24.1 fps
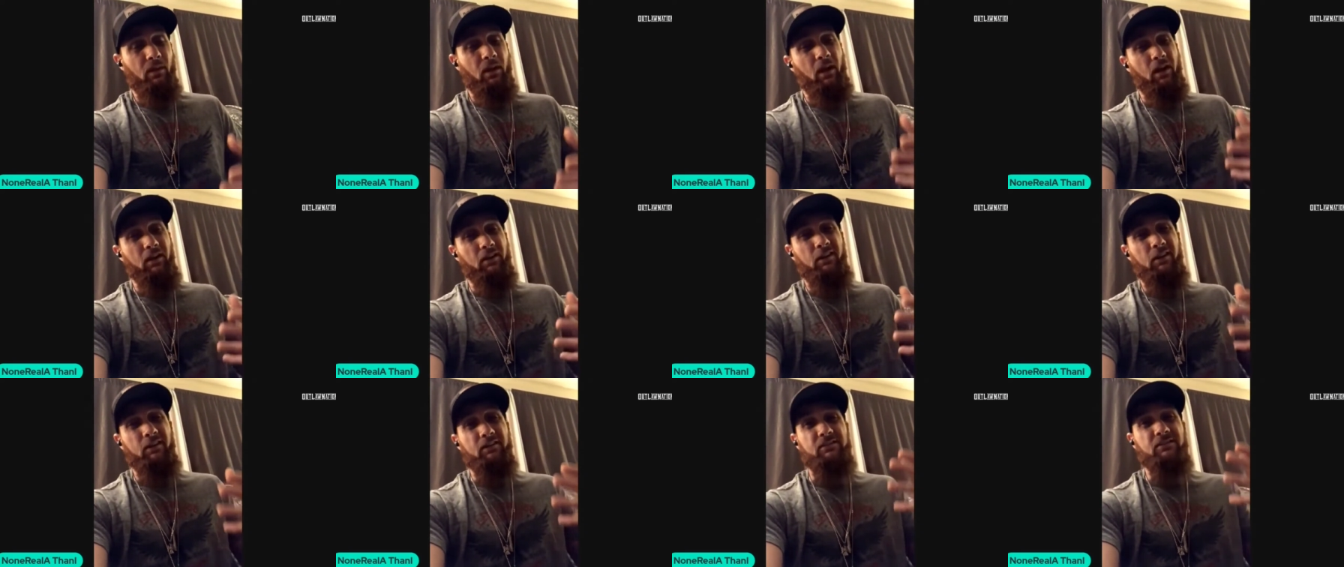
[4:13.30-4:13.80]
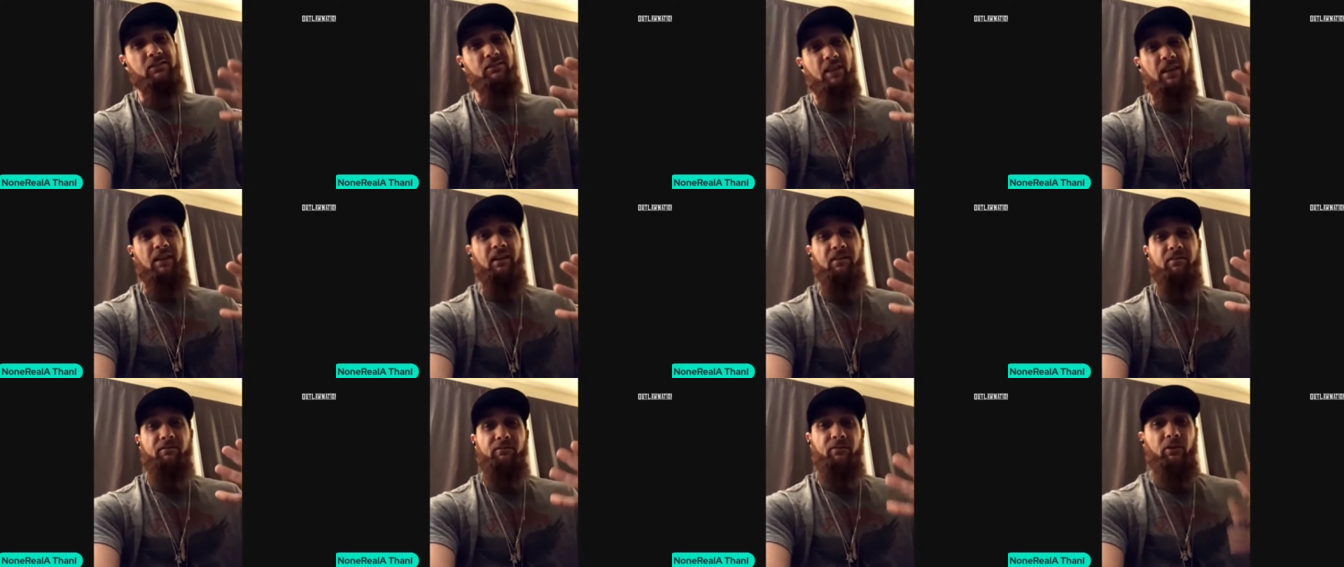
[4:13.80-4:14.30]
And then the
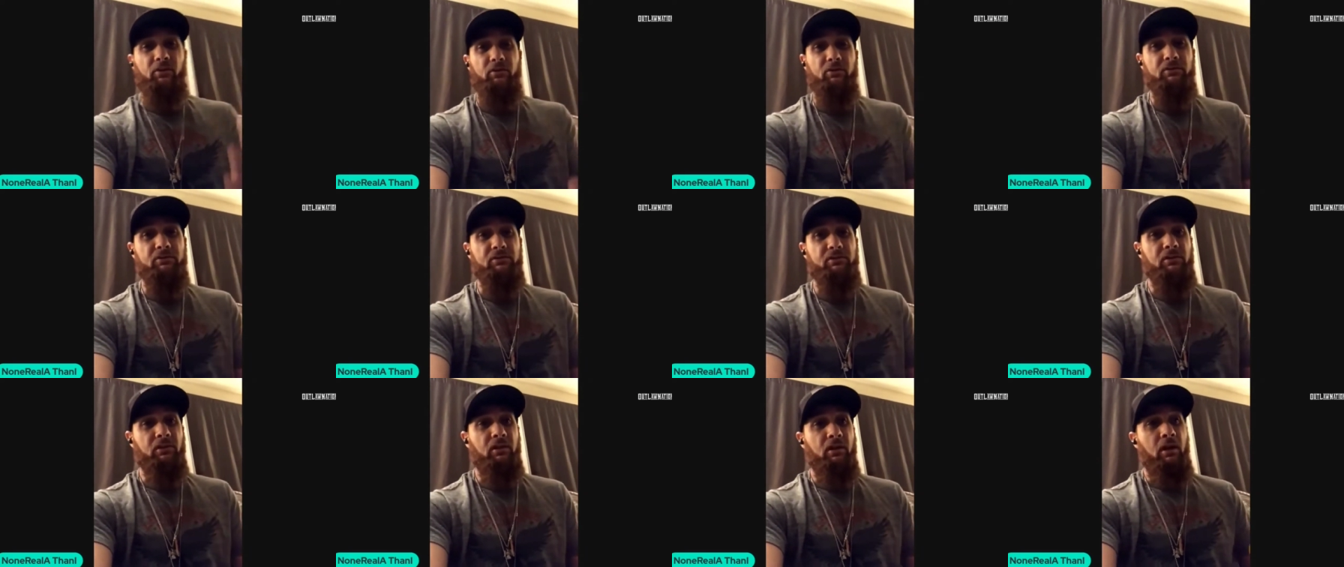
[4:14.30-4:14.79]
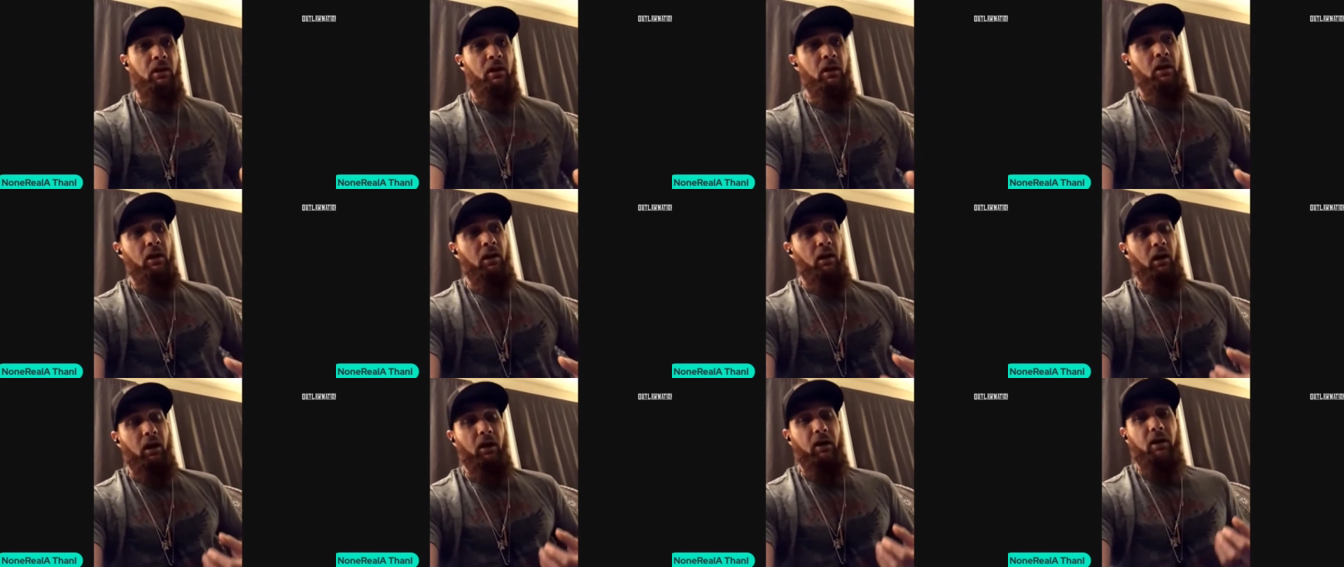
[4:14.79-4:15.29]
second verse
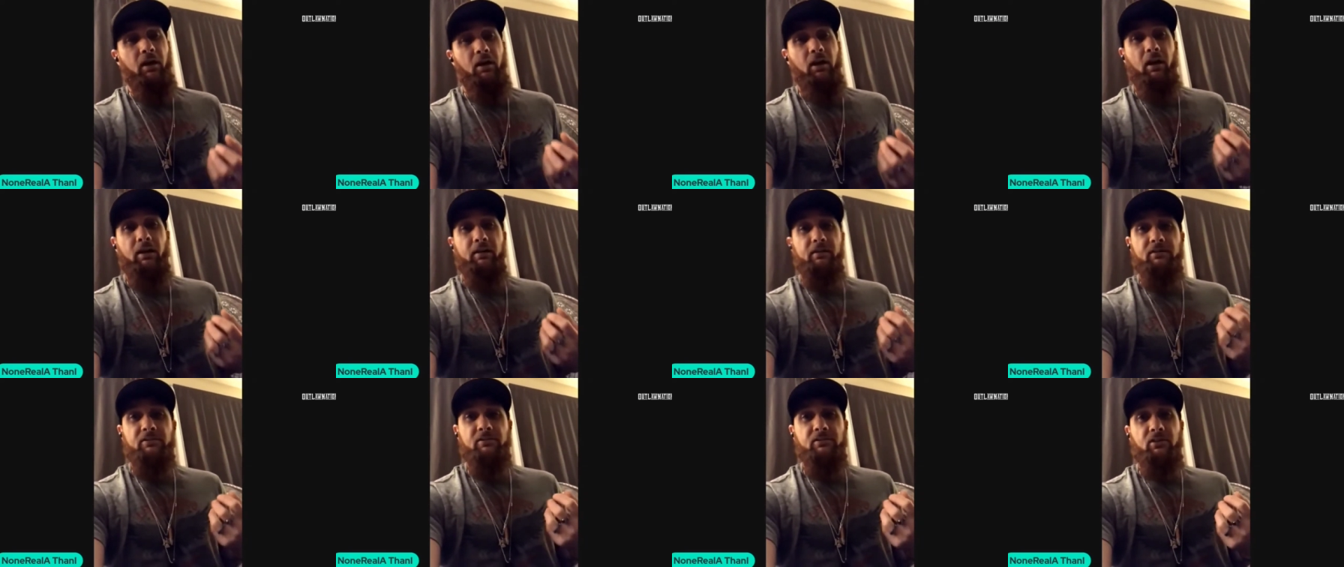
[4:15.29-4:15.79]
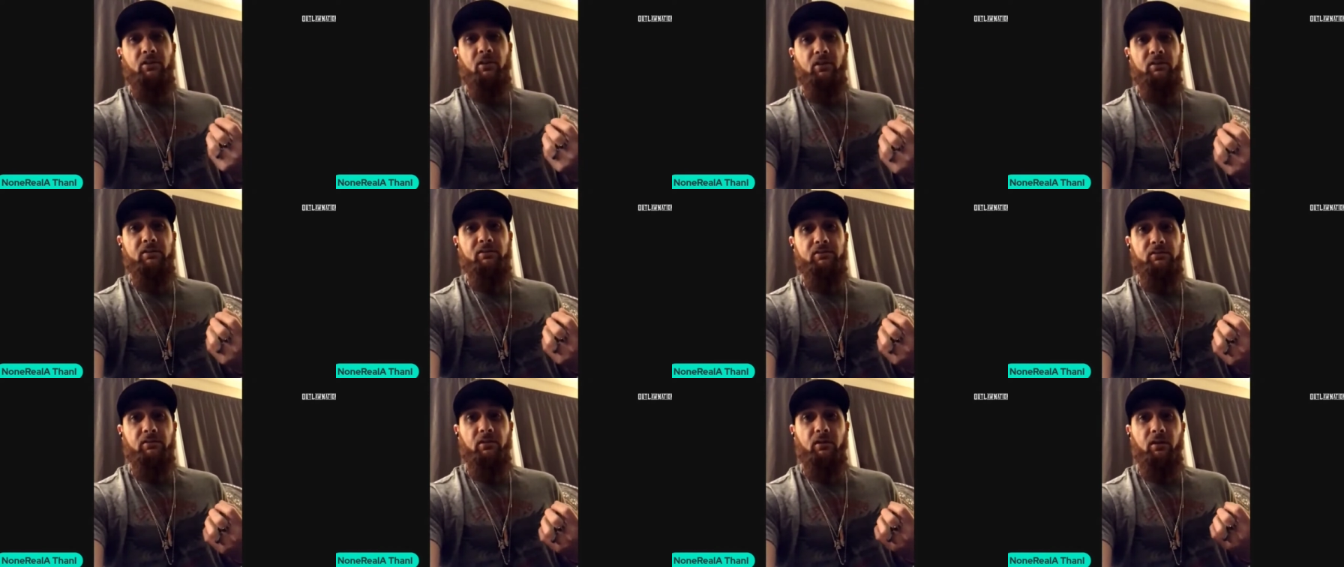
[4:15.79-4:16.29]
I, I
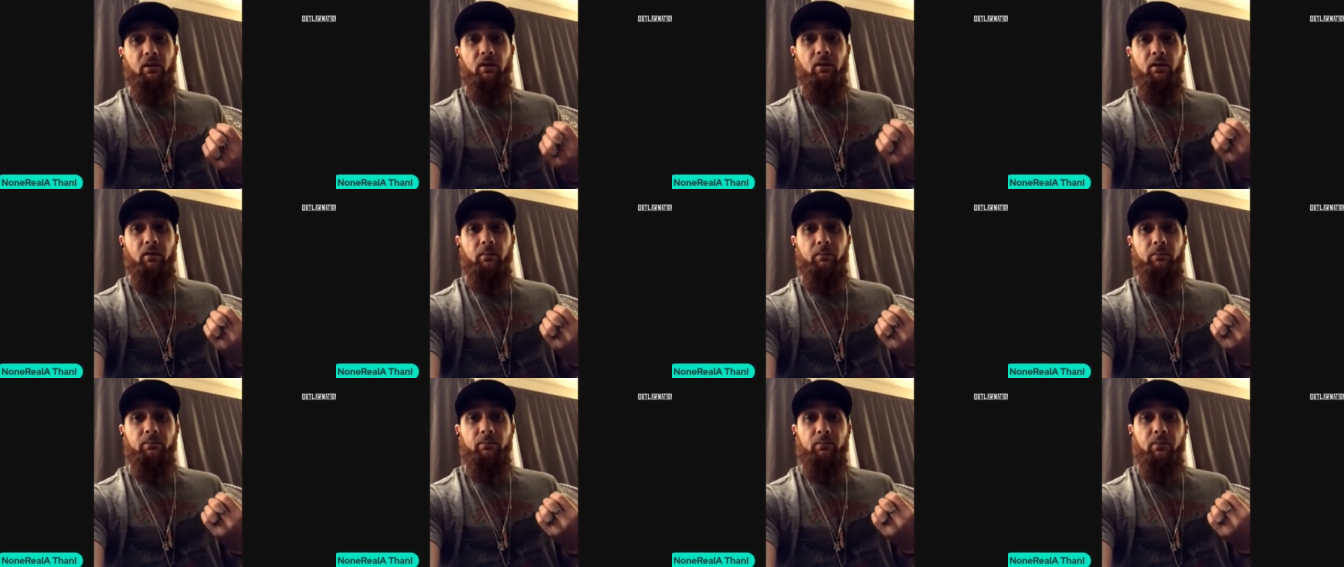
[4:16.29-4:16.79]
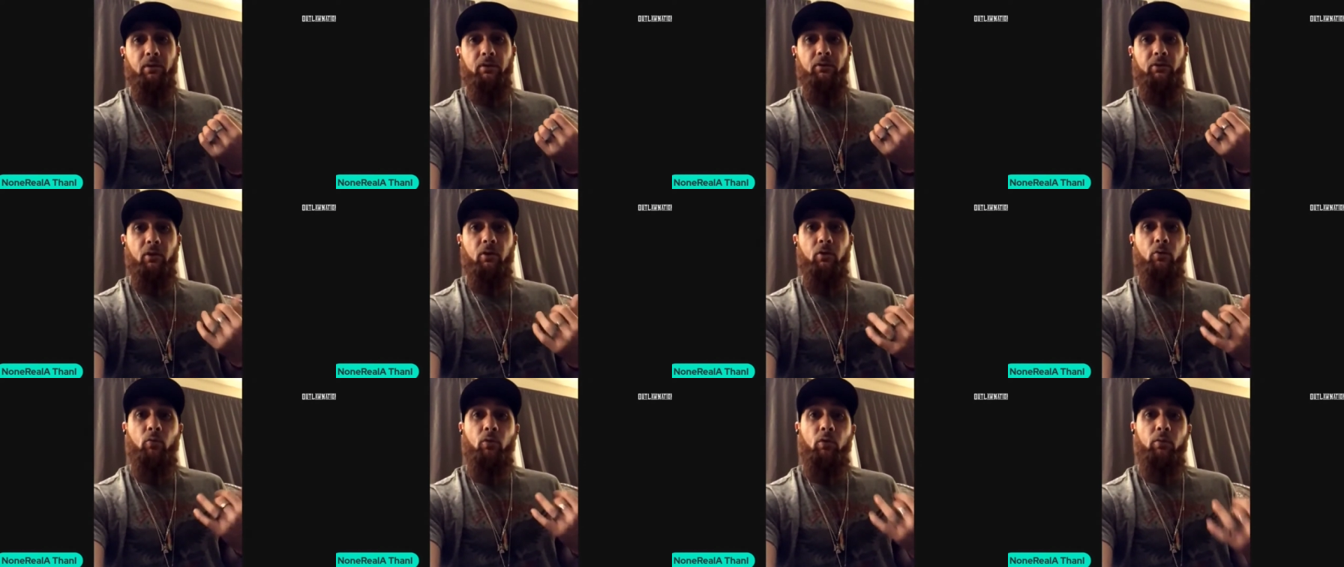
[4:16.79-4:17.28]
discussed um, a
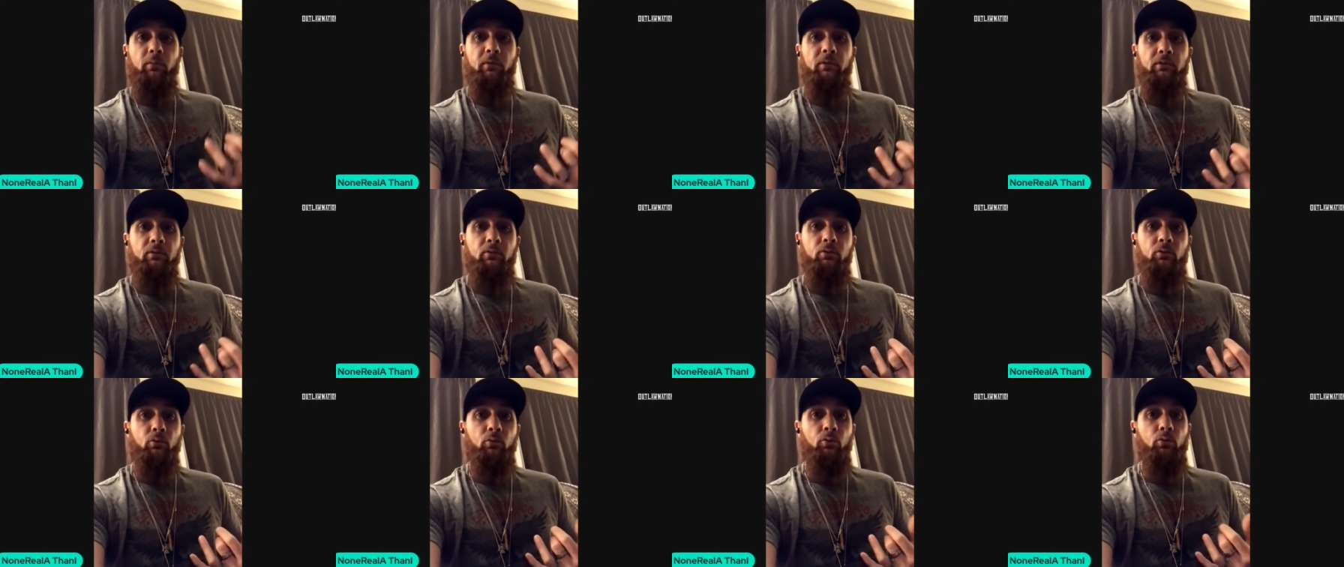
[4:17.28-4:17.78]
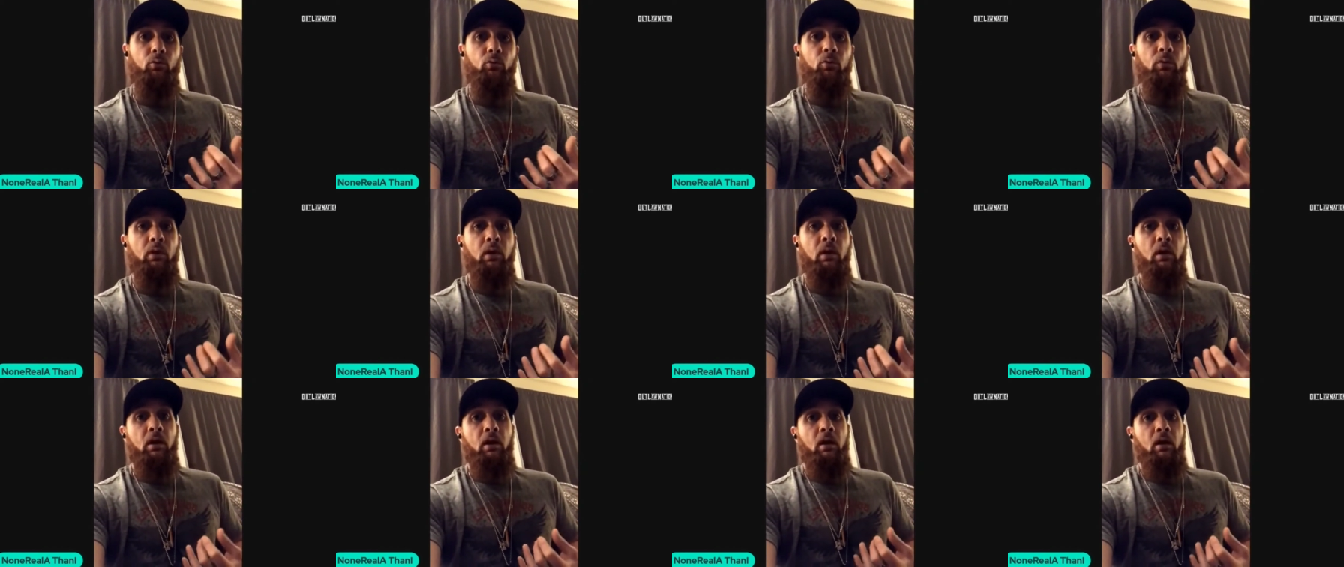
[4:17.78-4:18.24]
young woman who